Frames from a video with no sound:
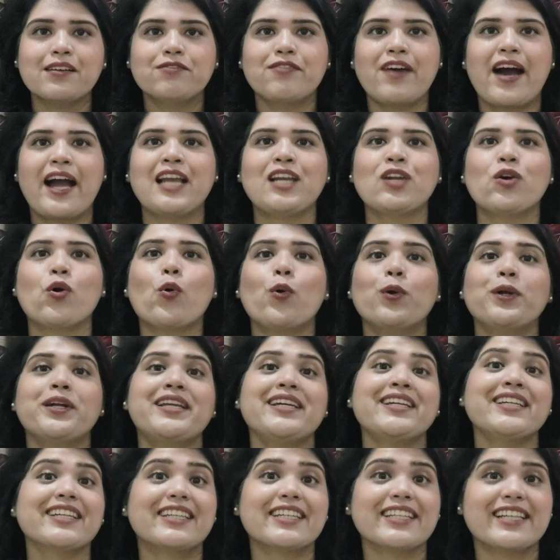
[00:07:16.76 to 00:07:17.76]
While
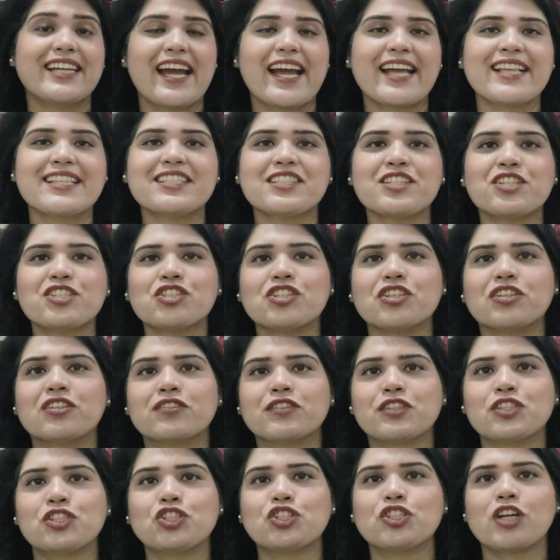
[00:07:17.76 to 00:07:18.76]
holding against the
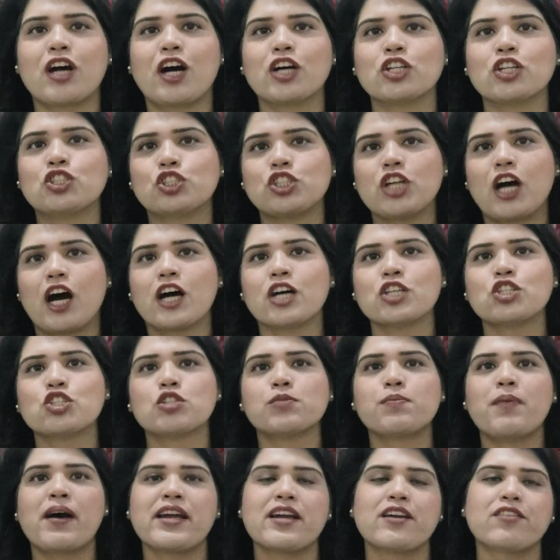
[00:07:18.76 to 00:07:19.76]
service charge
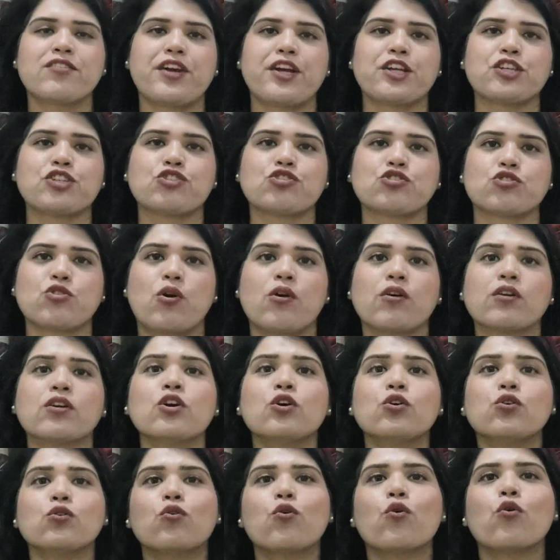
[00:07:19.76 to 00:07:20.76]
charged by a
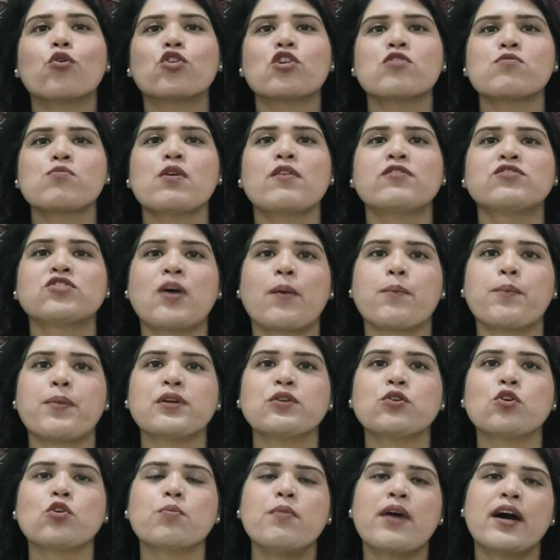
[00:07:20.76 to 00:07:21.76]
restaurant, quorum of
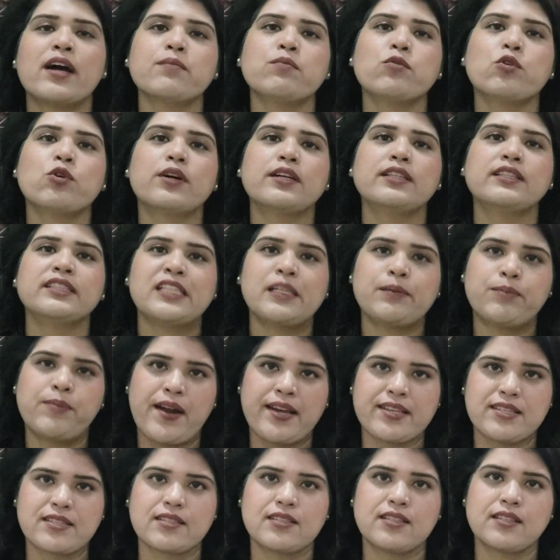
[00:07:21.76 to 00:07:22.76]
Sapan Kumar Mohanty,
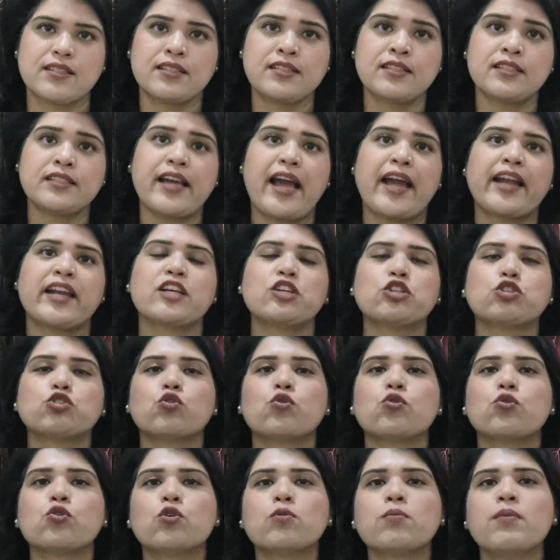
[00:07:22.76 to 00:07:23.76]
President, and
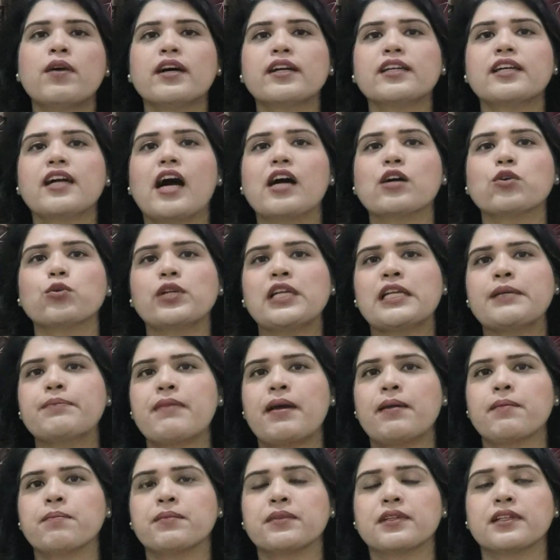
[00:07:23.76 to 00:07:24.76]
Ashok Kumar Ganguly,
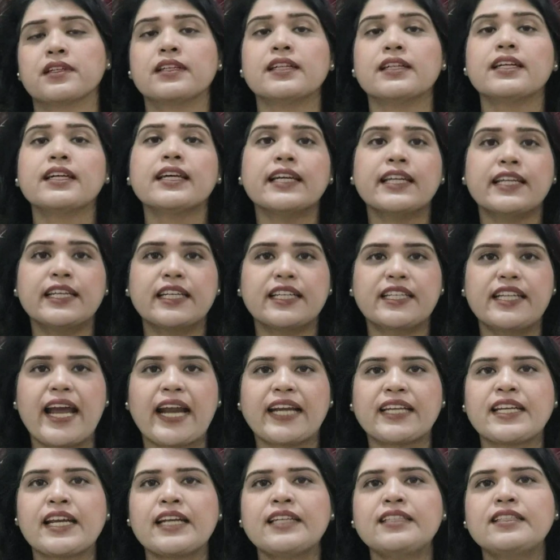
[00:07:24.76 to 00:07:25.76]
member,
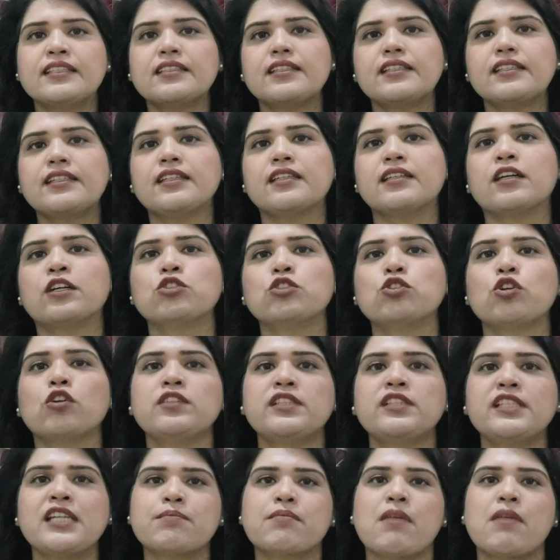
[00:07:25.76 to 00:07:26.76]
rejected the return
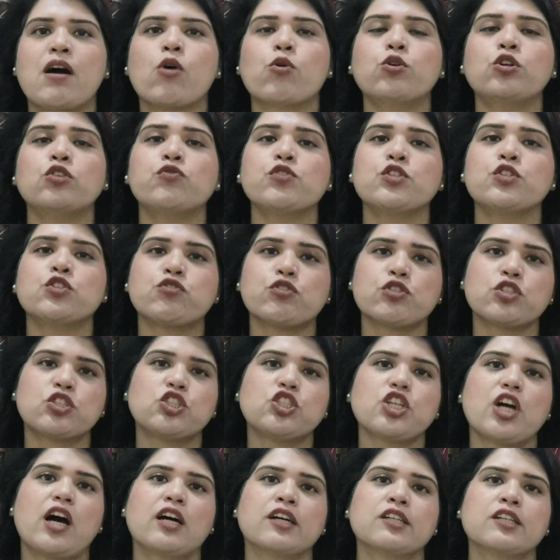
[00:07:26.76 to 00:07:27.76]
of the amount which
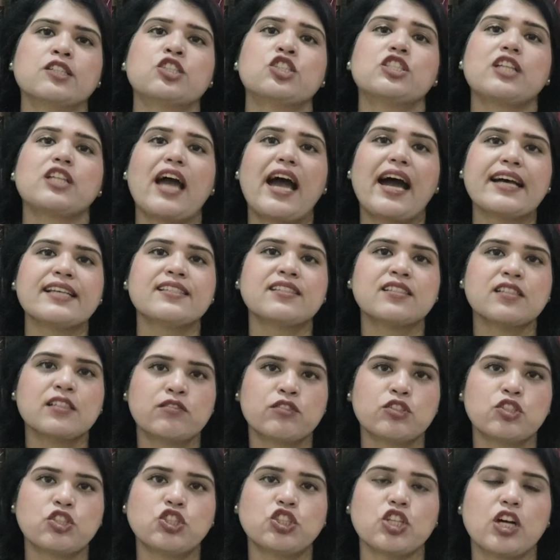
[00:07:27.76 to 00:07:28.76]
was charged as
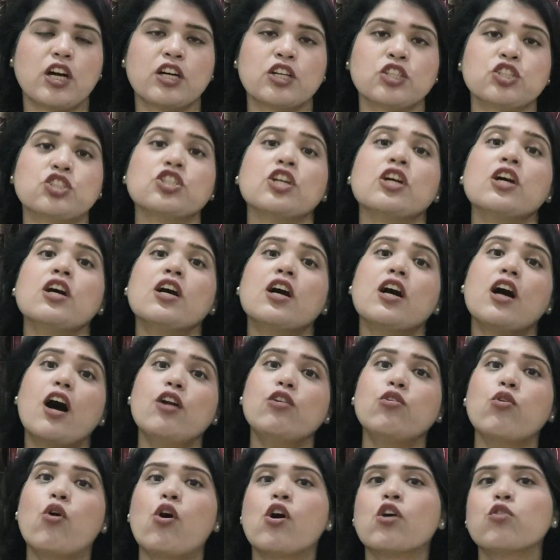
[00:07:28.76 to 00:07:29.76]
service charge
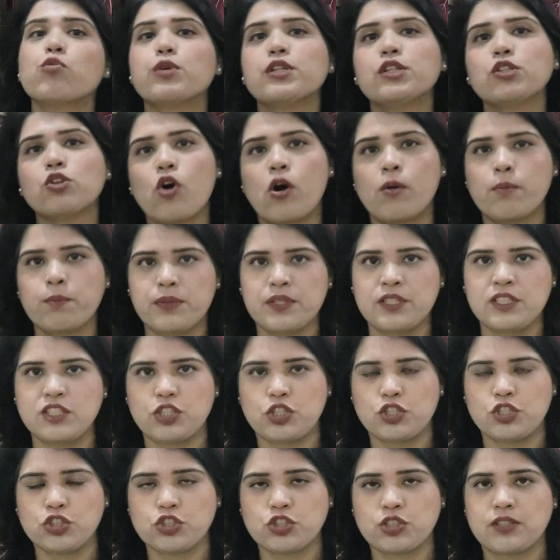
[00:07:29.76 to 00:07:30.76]
along with
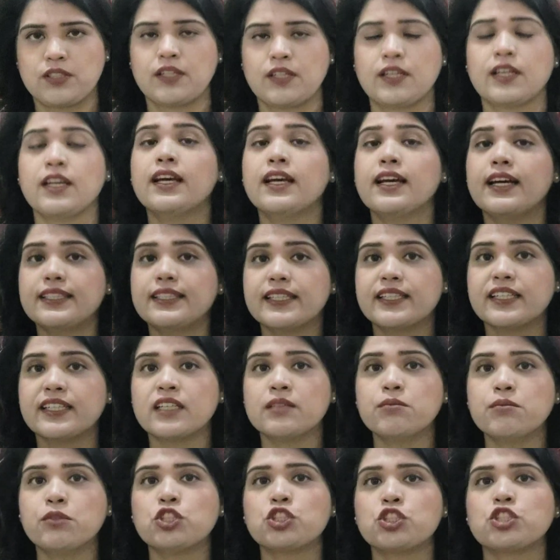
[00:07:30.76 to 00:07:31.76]
compensation. The
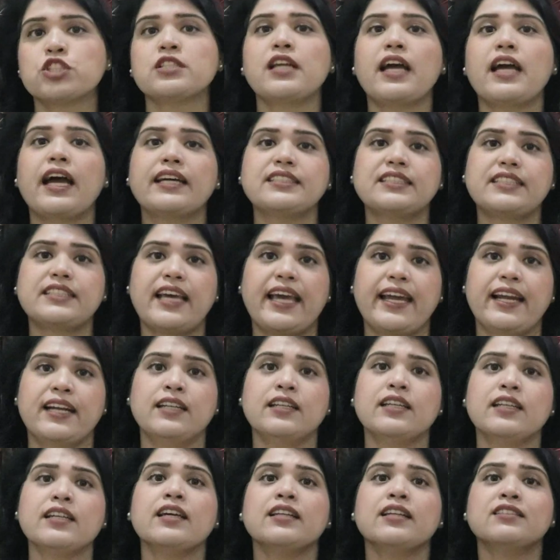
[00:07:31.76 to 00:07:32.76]
Commission has
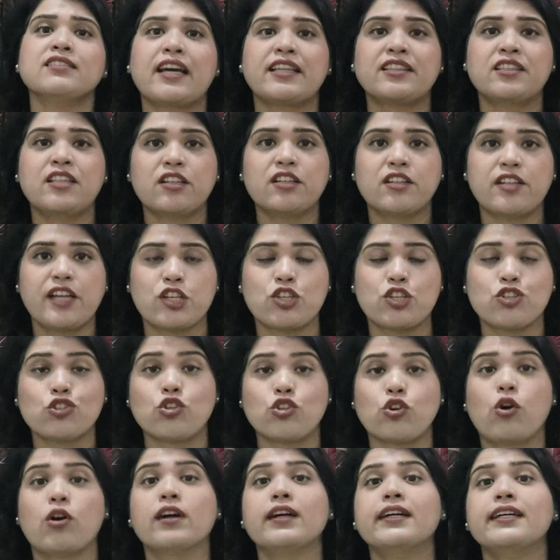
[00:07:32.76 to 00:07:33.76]
held that the
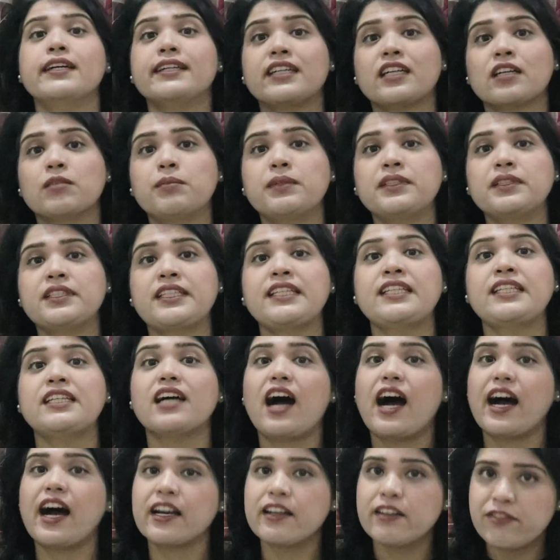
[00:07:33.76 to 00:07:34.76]
restaurant
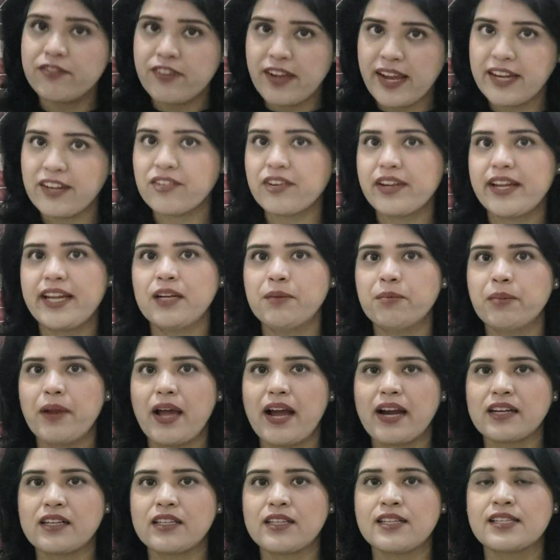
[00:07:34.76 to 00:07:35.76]
committed unfair trade
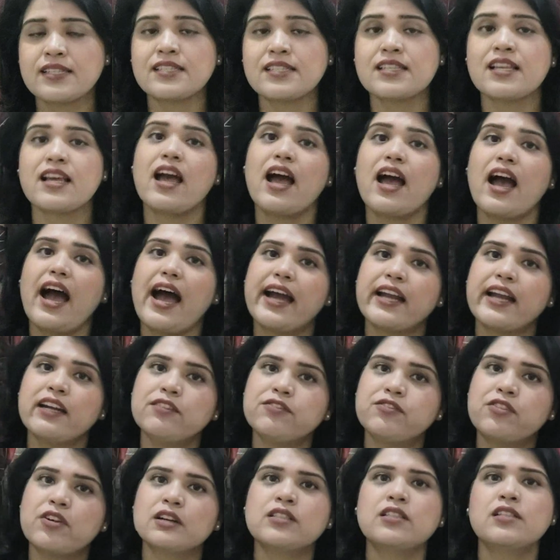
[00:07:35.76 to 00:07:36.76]
practice
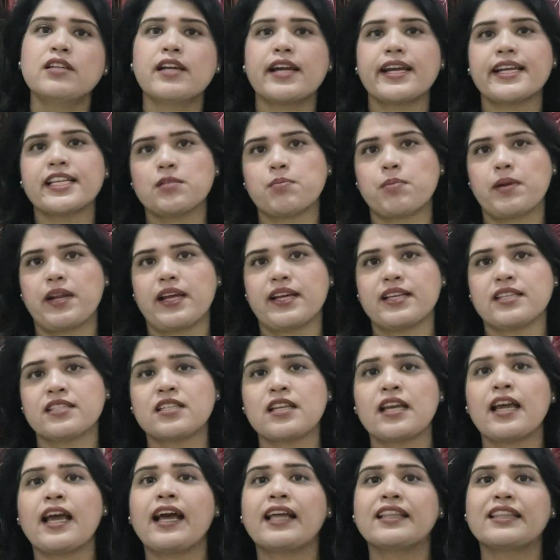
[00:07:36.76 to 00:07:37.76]
and further
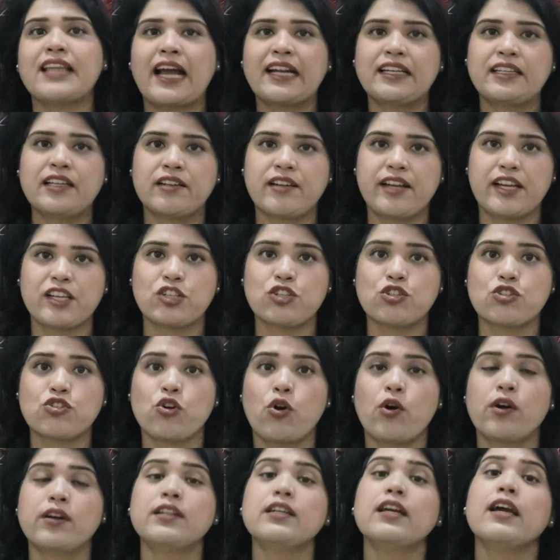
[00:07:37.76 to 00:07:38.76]
expressed that the
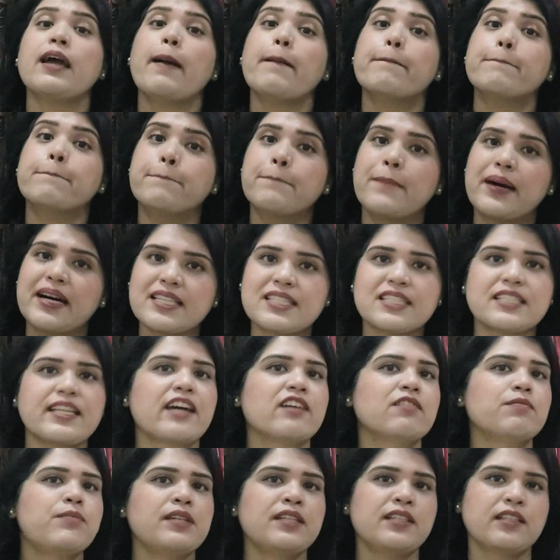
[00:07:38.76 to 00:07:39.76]
restaurant must
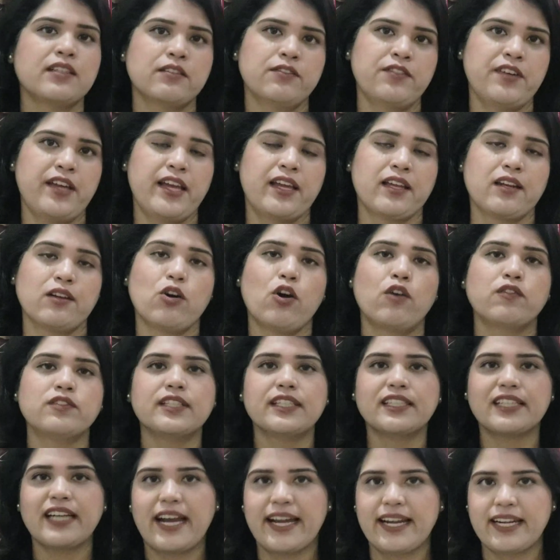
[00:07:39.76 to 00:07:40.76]
have been aware of
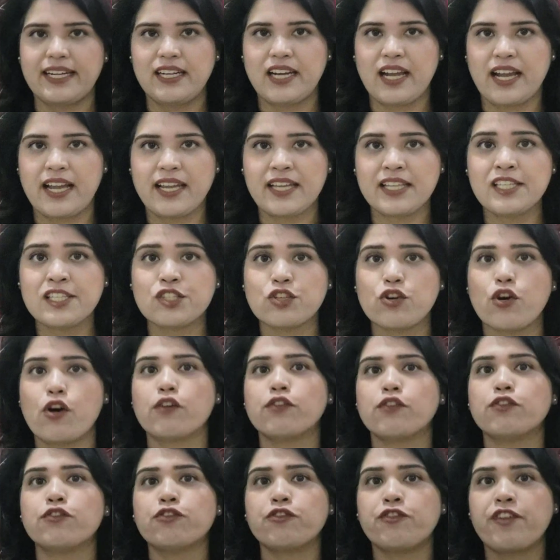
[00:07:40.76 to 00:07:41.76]
the guidelines
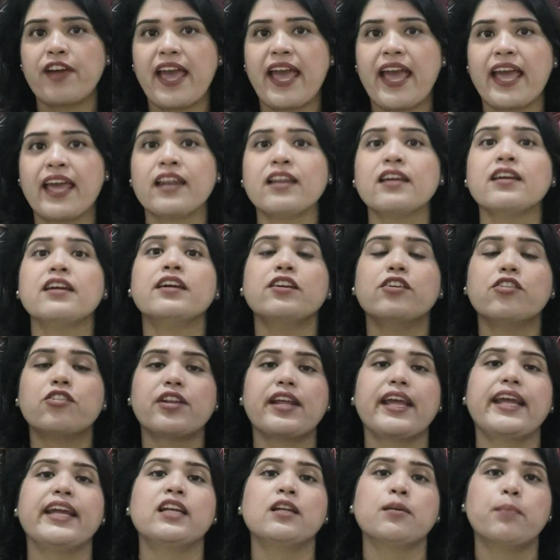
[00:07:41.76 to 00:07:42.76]
of fair
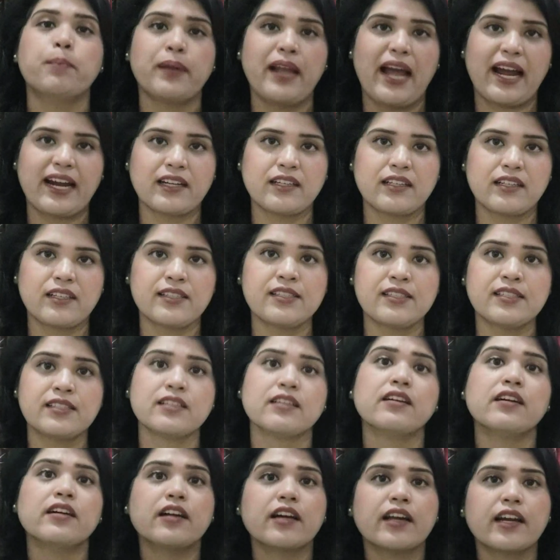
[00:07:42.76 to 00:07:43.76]
trade practice
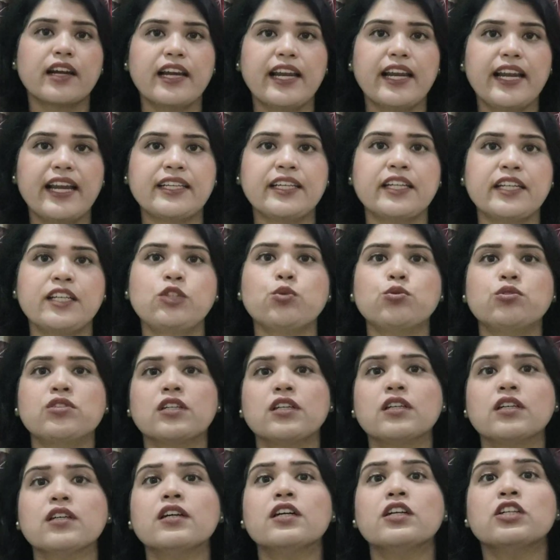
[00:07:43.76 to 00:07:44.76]
related to
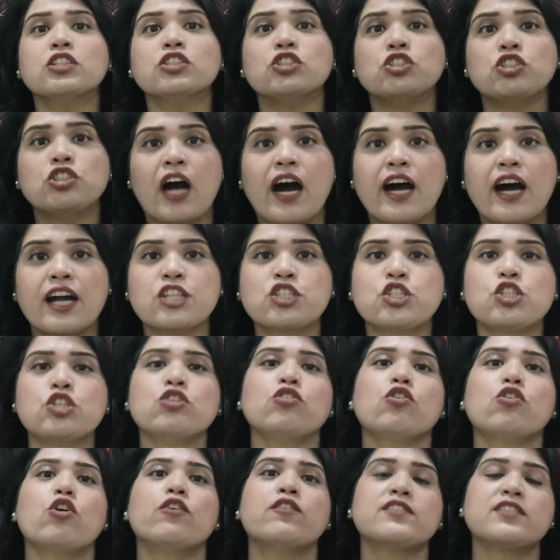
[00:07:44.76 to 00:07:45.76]
the
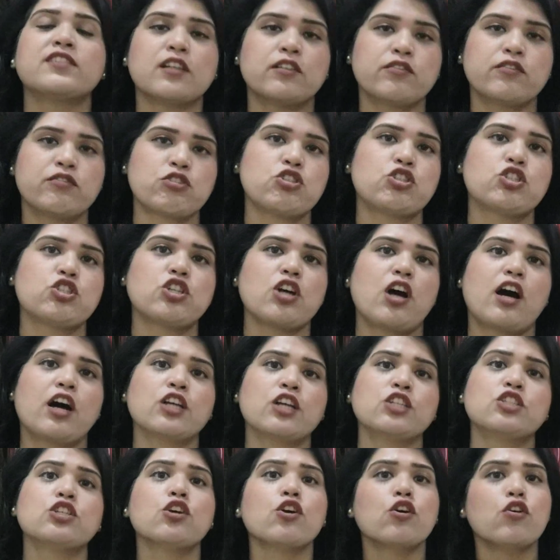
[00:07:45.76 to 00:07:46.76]
charging of service
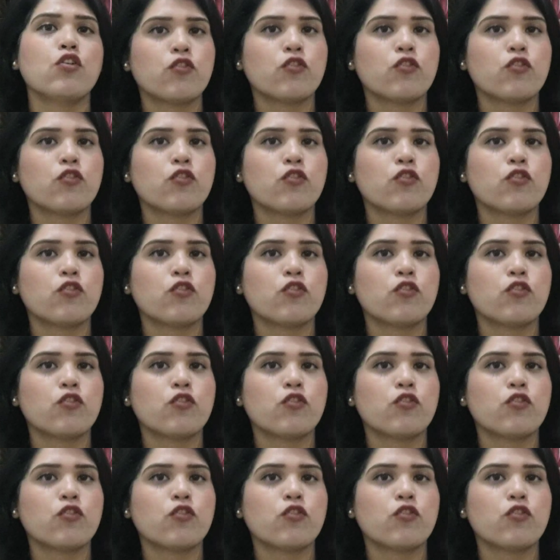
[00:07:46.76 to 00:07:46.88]
charge